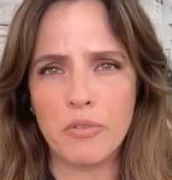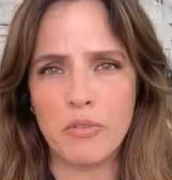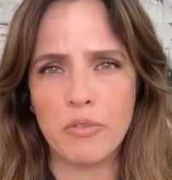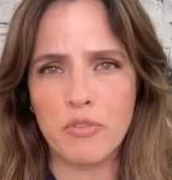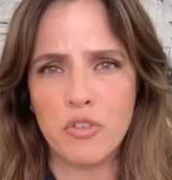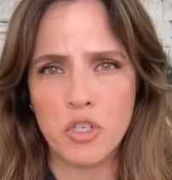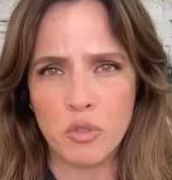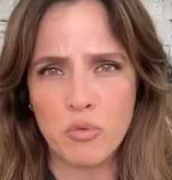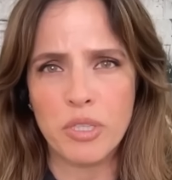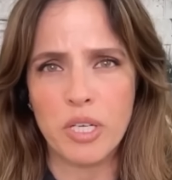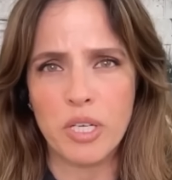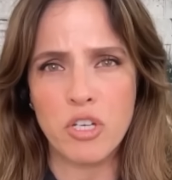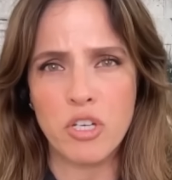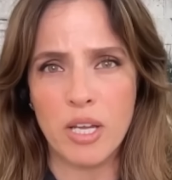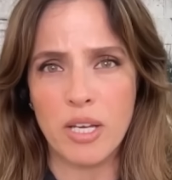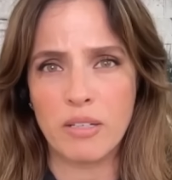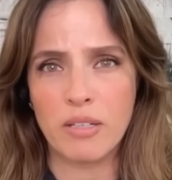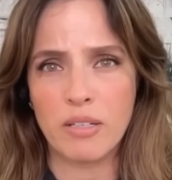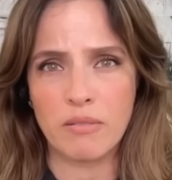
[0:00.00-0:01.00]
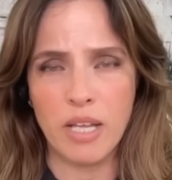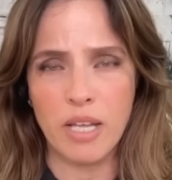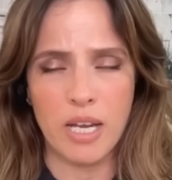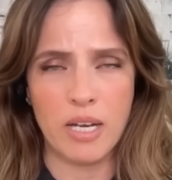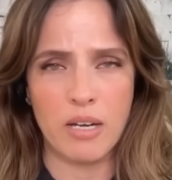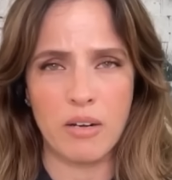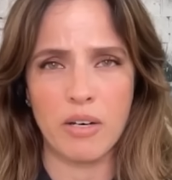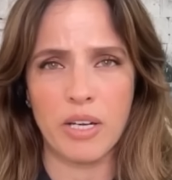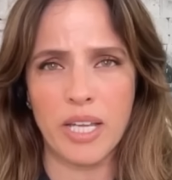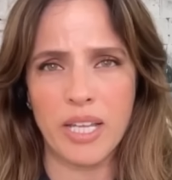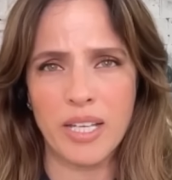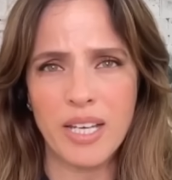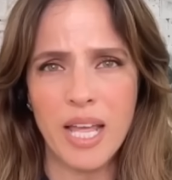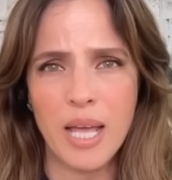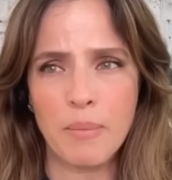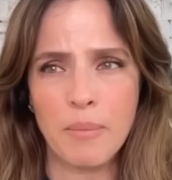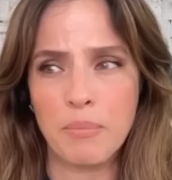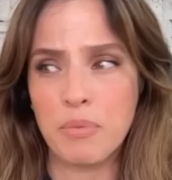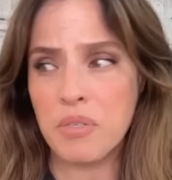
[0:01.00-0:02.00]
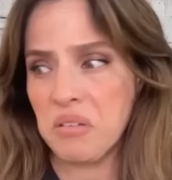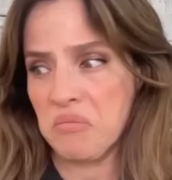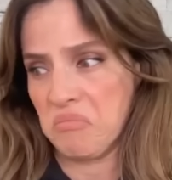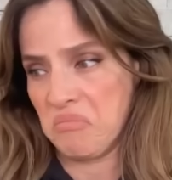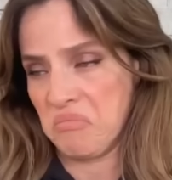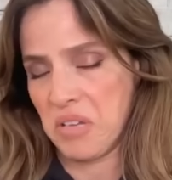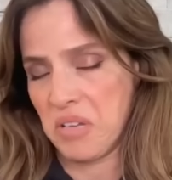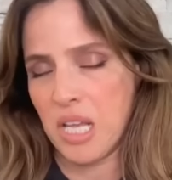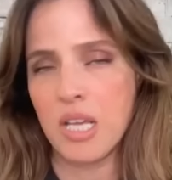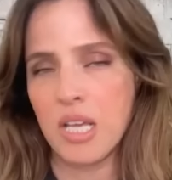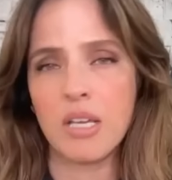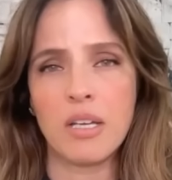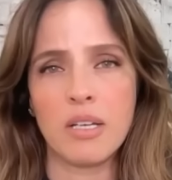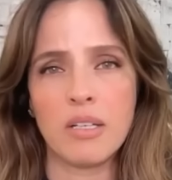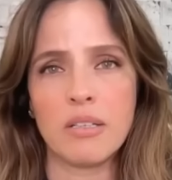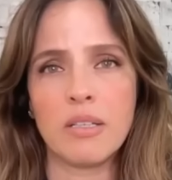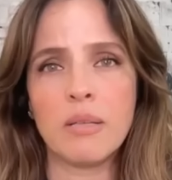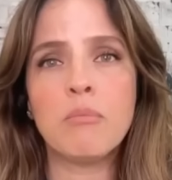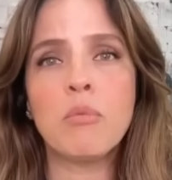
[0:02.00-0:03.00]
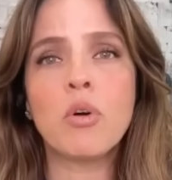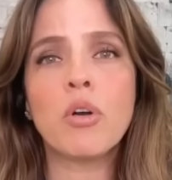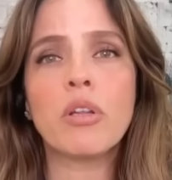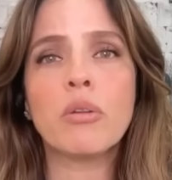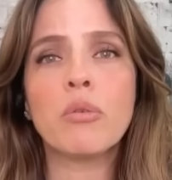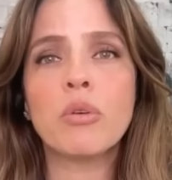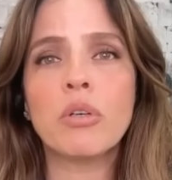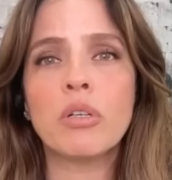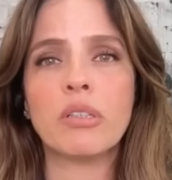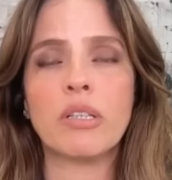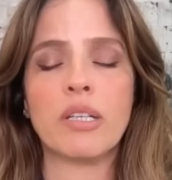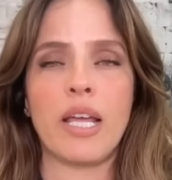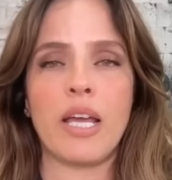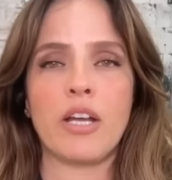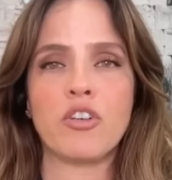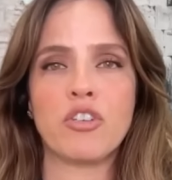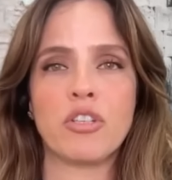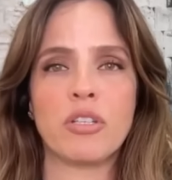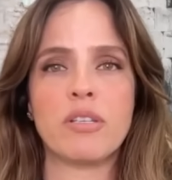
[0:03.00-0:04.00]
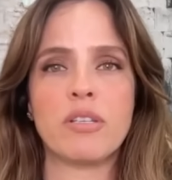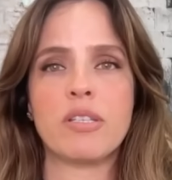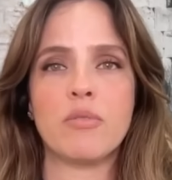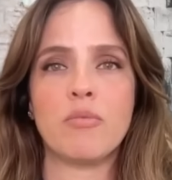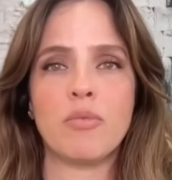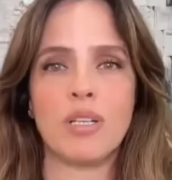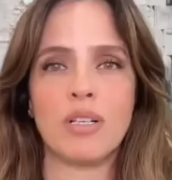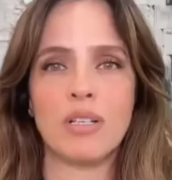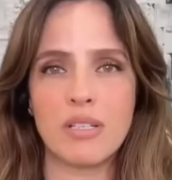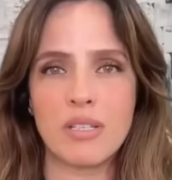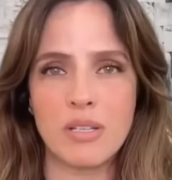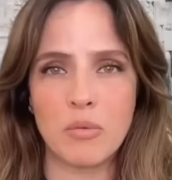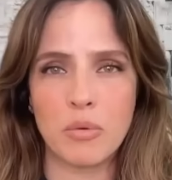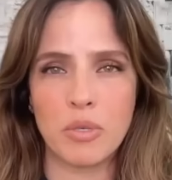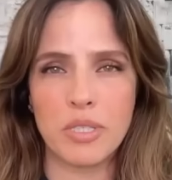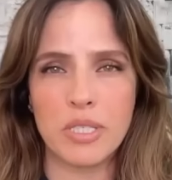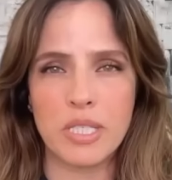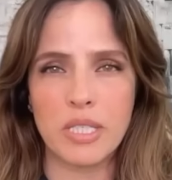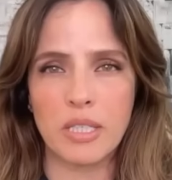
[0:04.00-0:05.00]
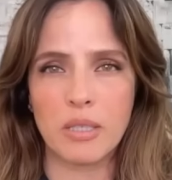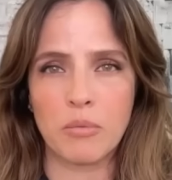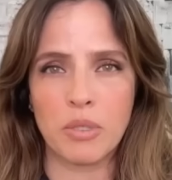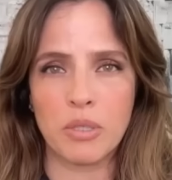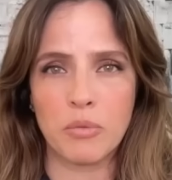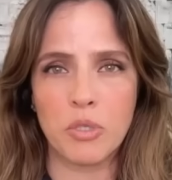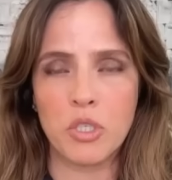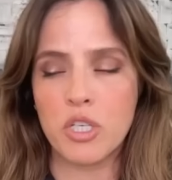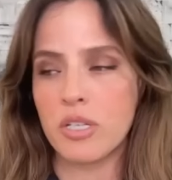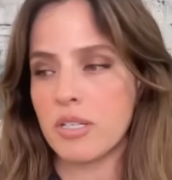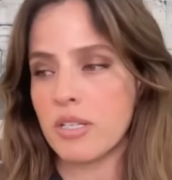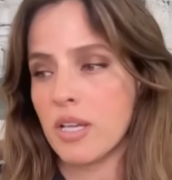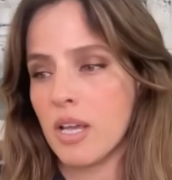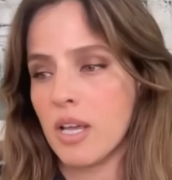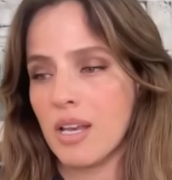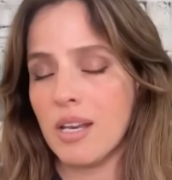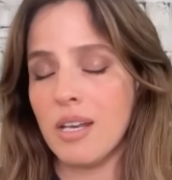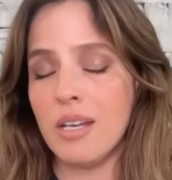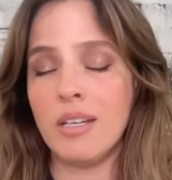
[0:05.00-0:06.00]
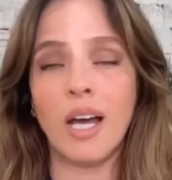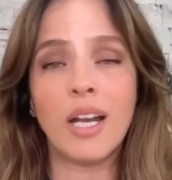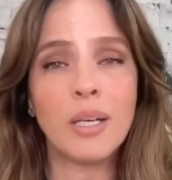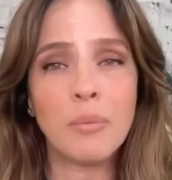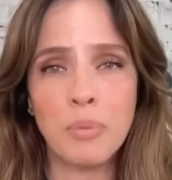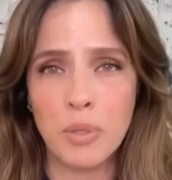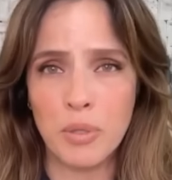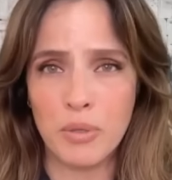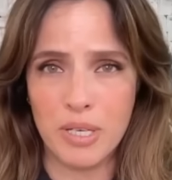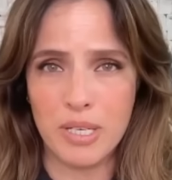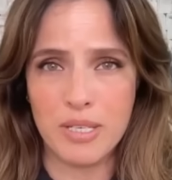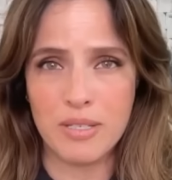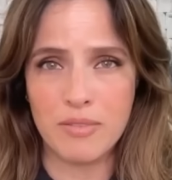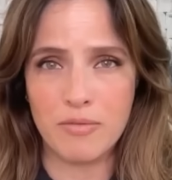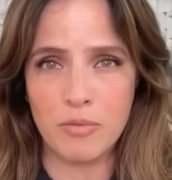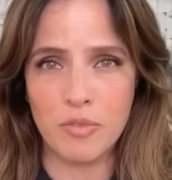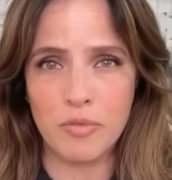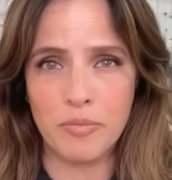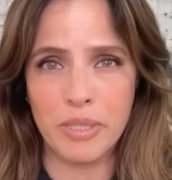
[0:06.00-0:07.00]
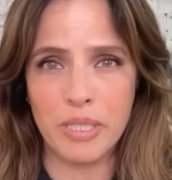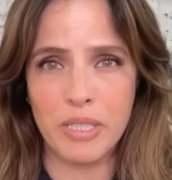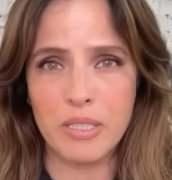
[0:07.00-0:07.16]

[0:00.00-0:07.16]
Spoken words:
children that have been hostage and are kidnapped, the more the world can actually see what it is that we're dealing with, which is not a progressive movement.